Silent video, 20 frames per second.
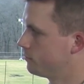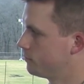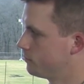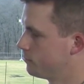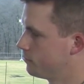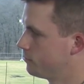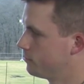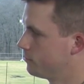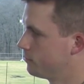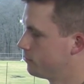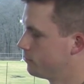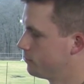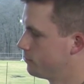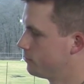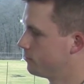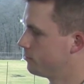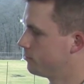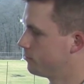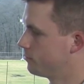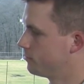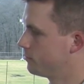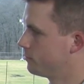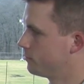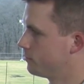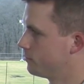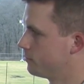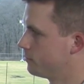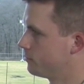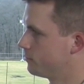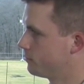
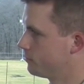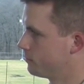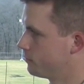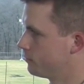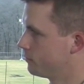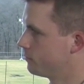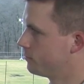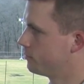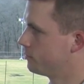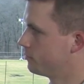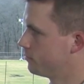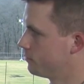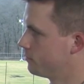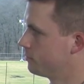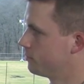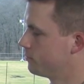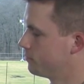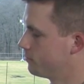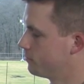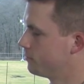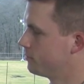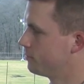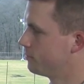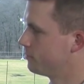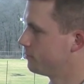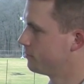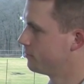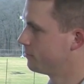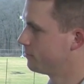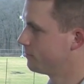
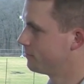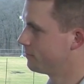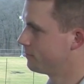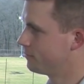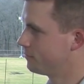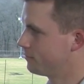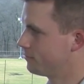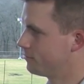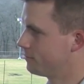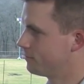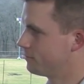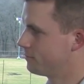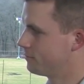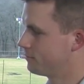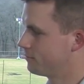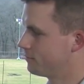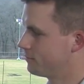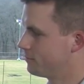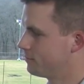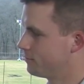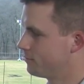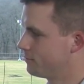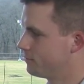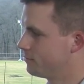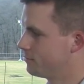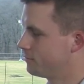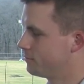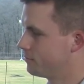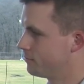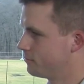
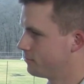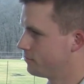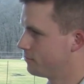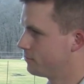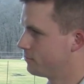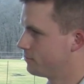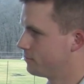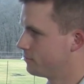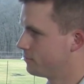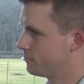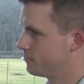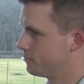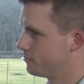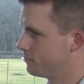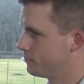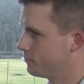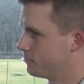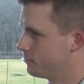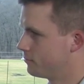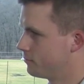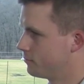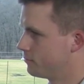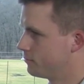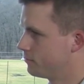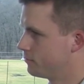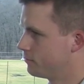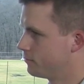[no speech]